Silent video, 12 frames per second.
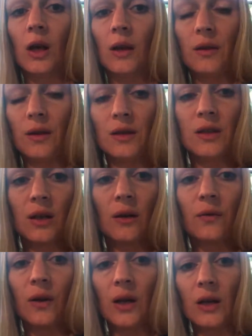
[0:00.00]
This
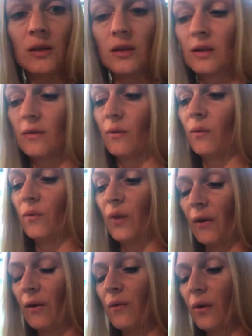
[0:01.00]
stuff is
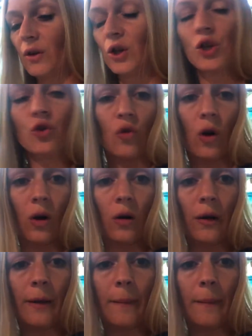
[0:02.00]
very, very strong.